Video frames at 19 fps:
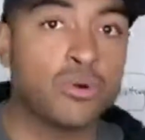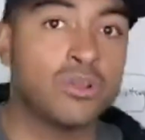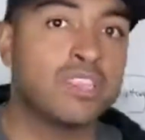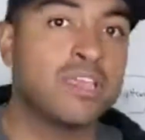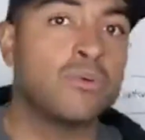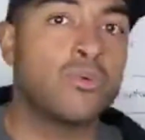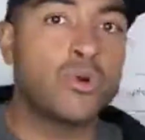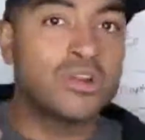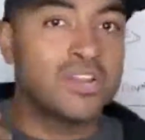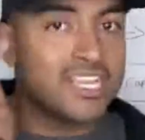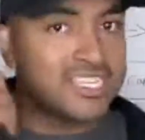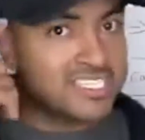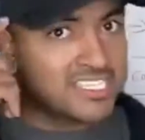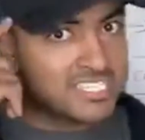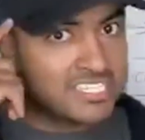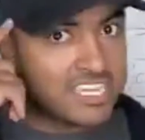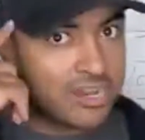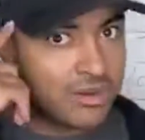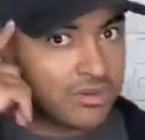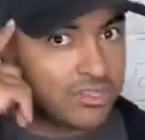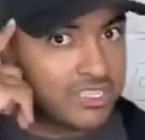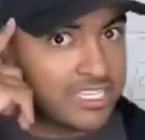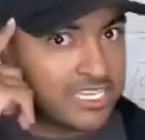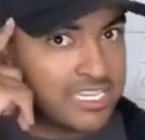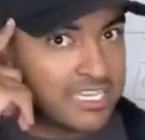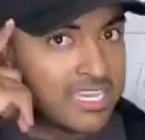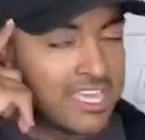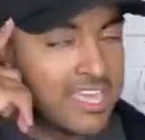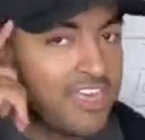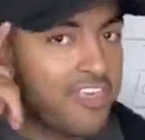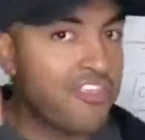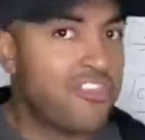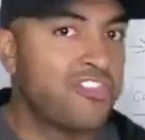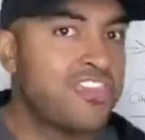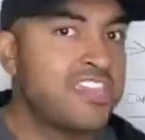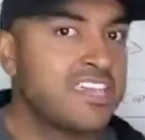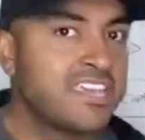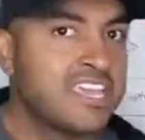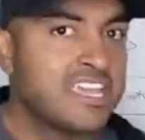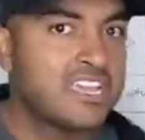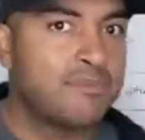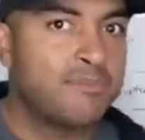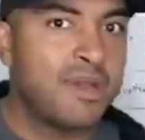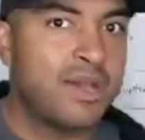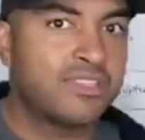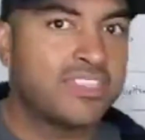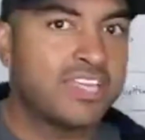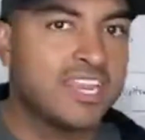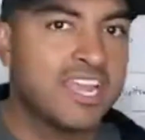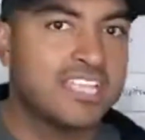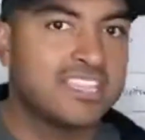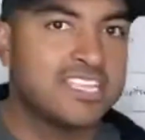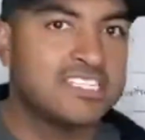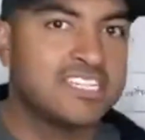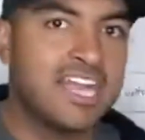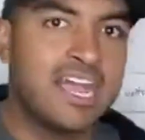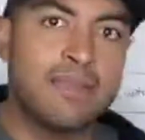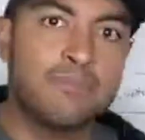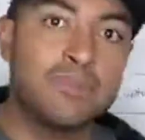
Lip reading: They weren't necessarily thinking about that at the time,